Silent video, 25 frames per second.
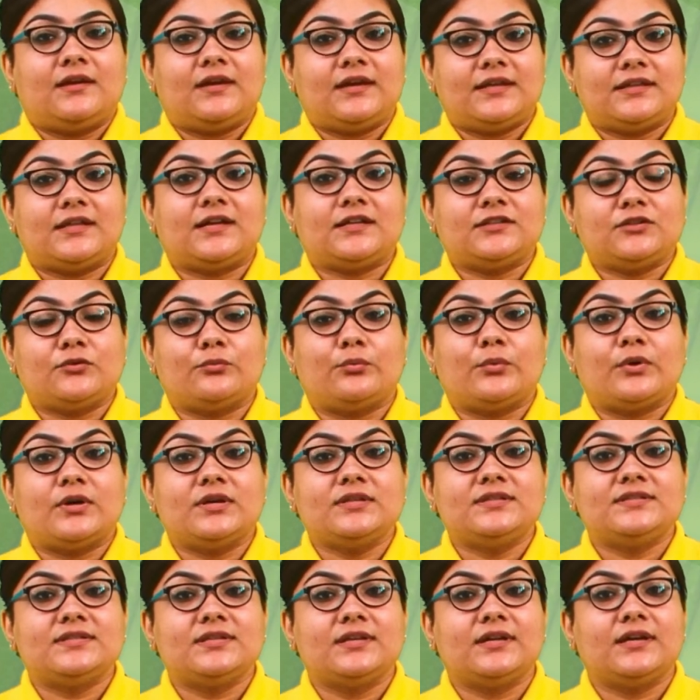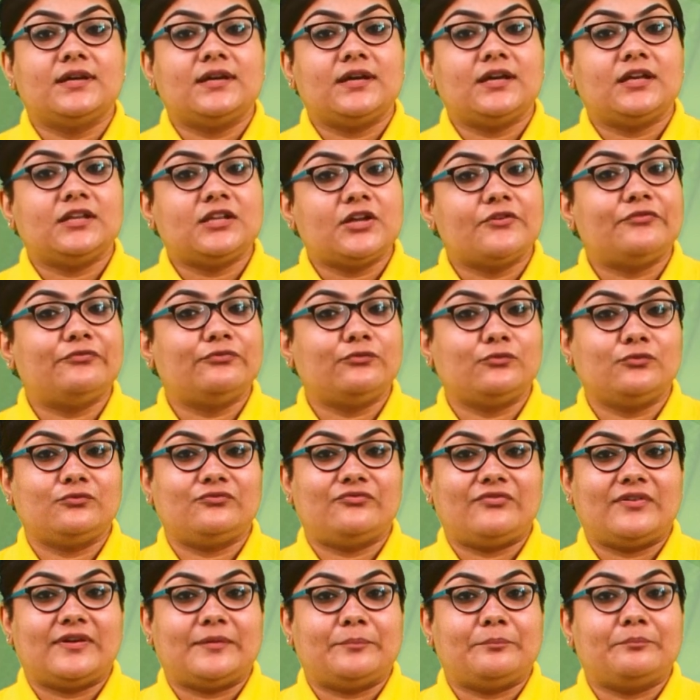In other words, in a
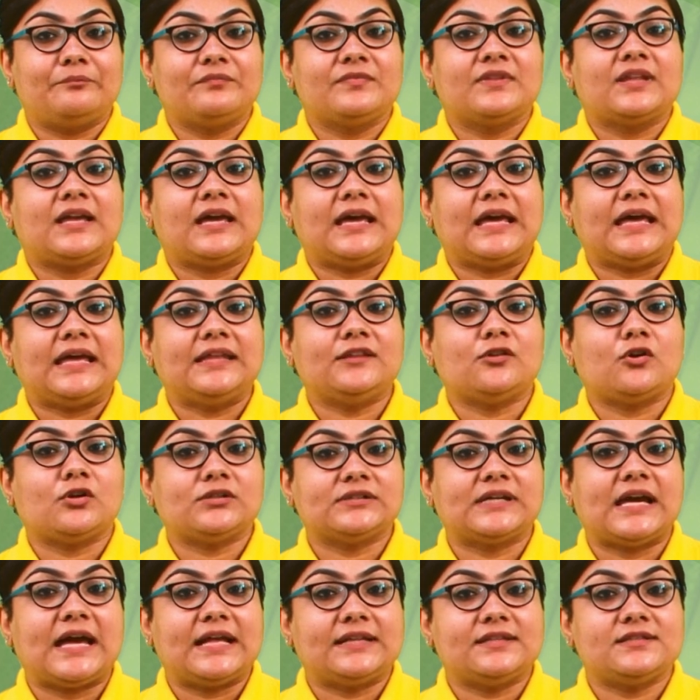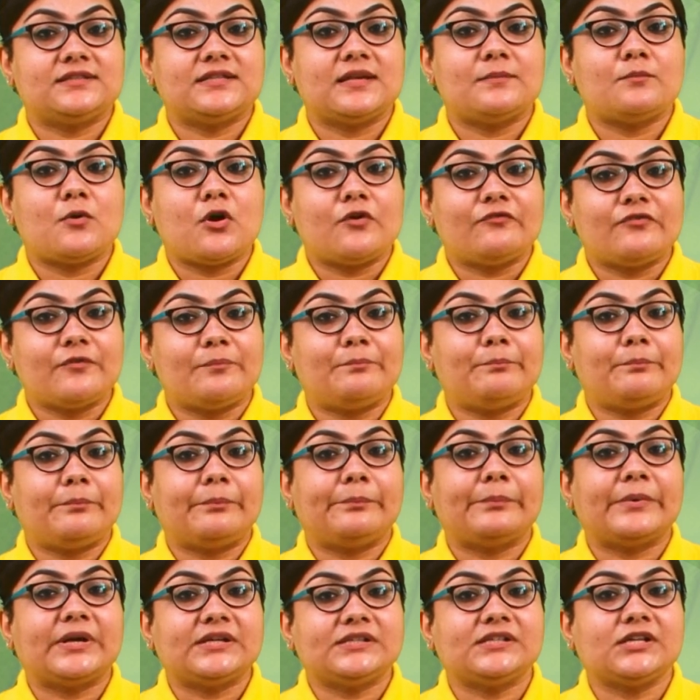food web, an organism of a
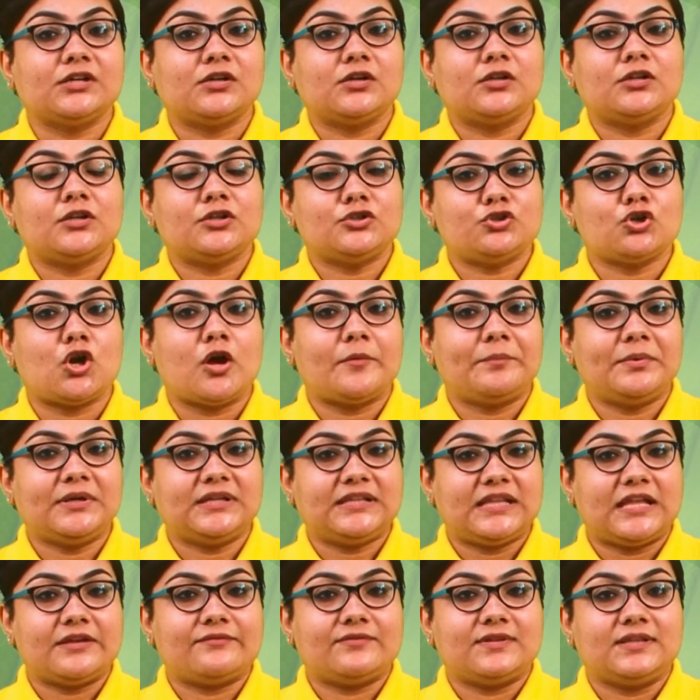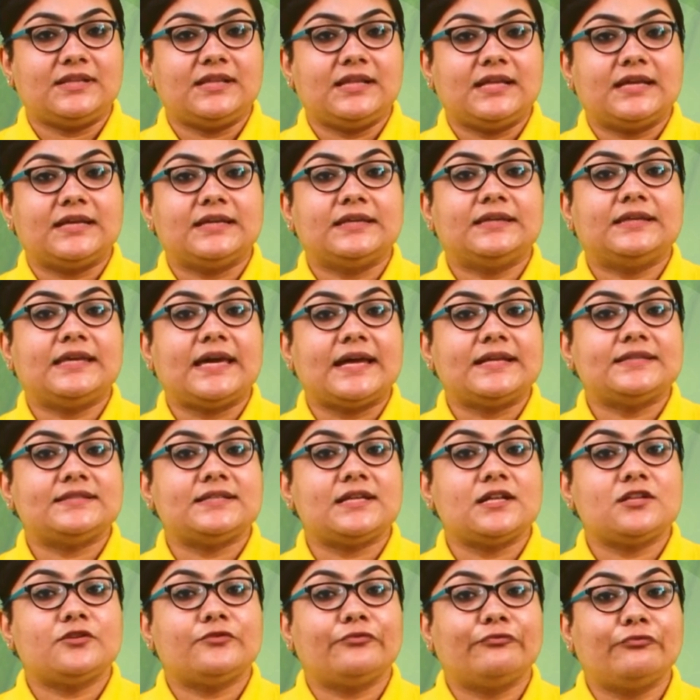particular tropic level gets
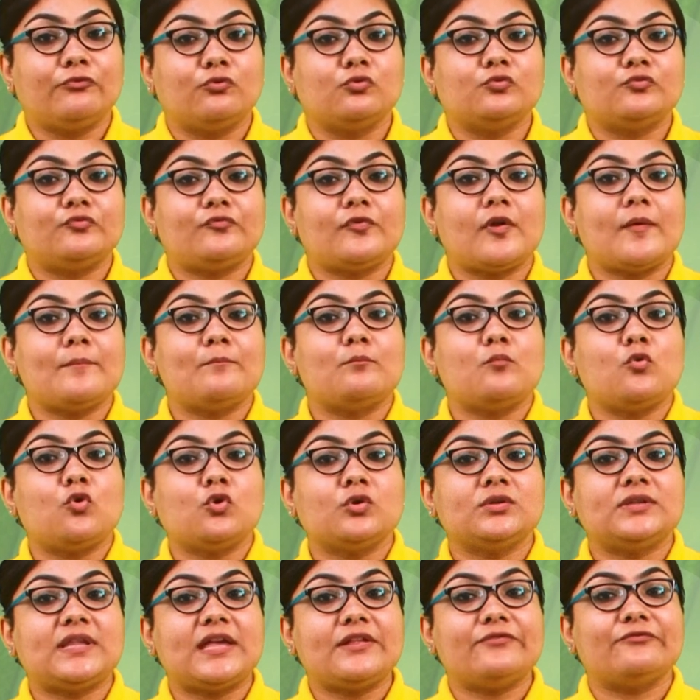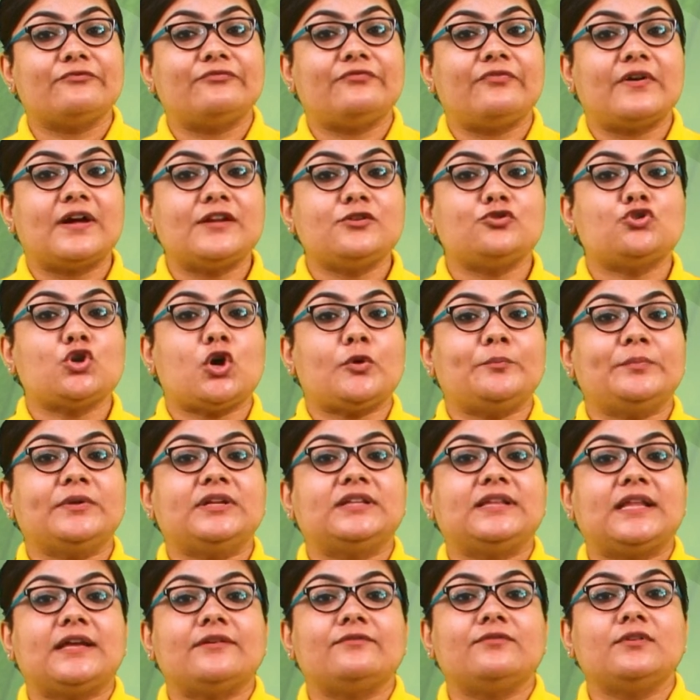its food from more than one
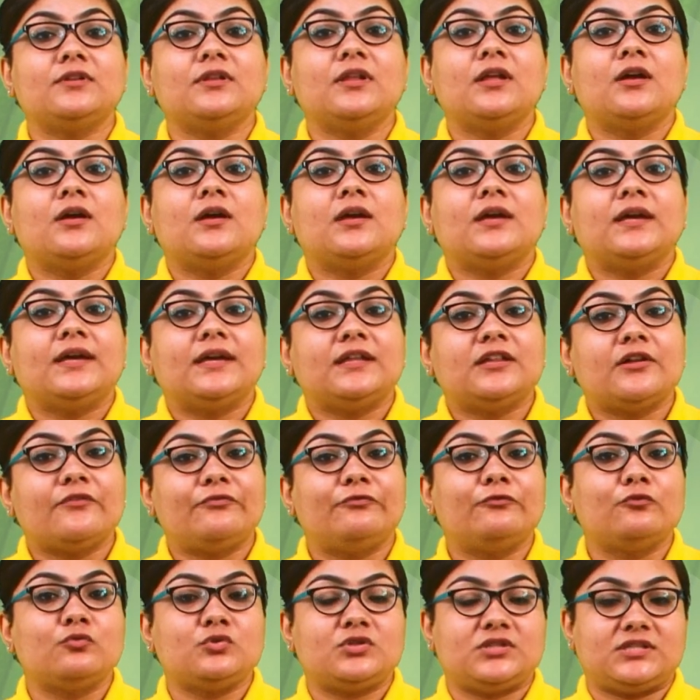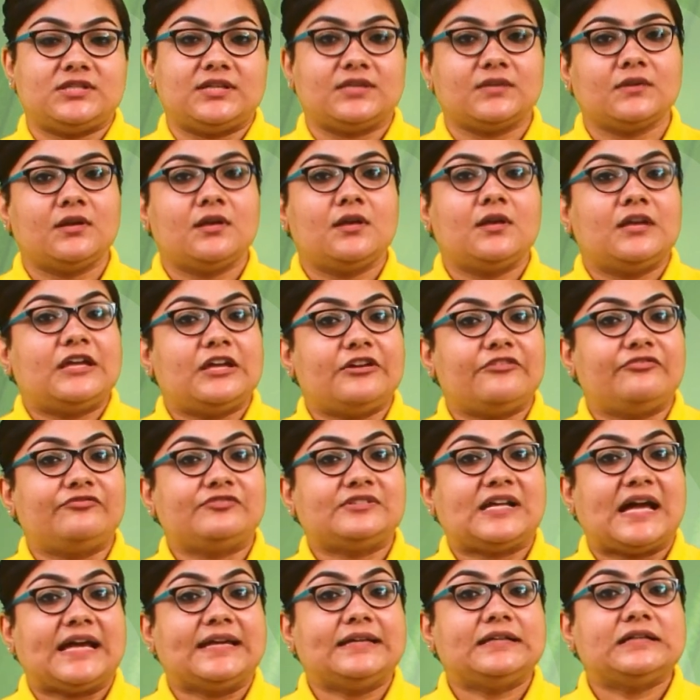tropic level in a food chain.
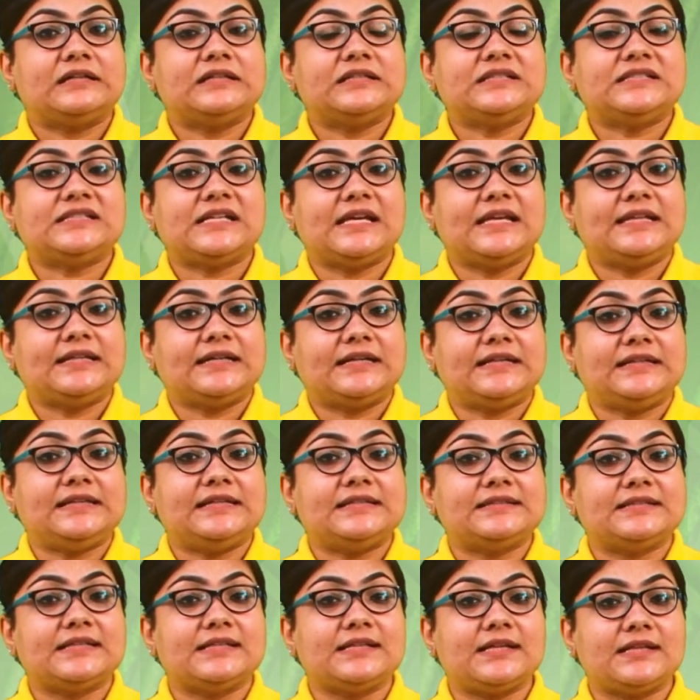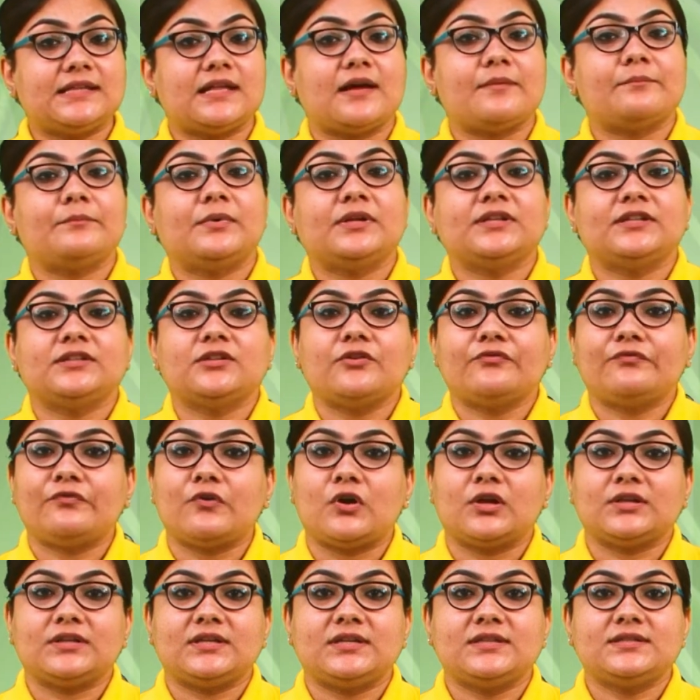If tigers increase in the number in the
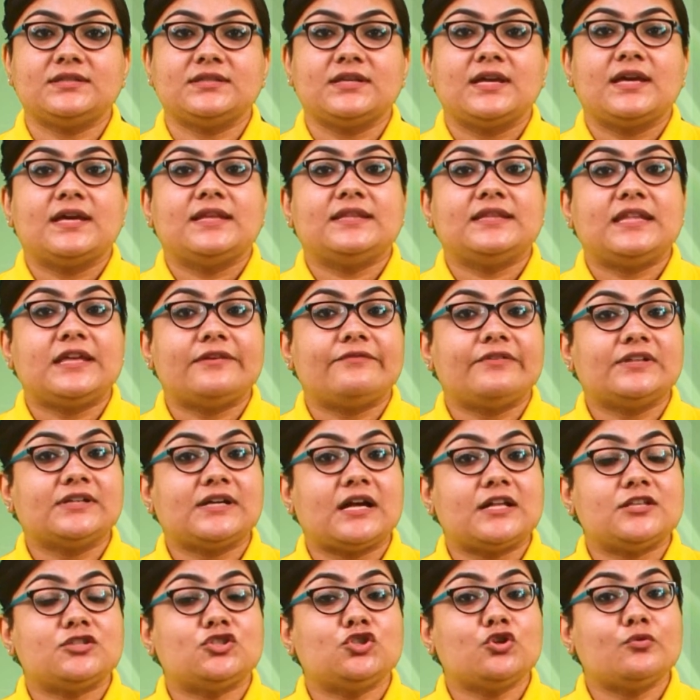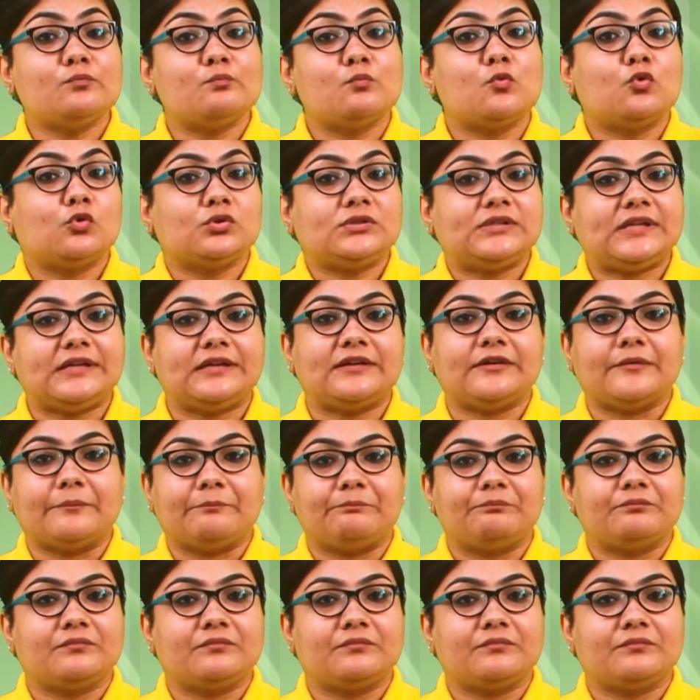forest, they will consume more deer.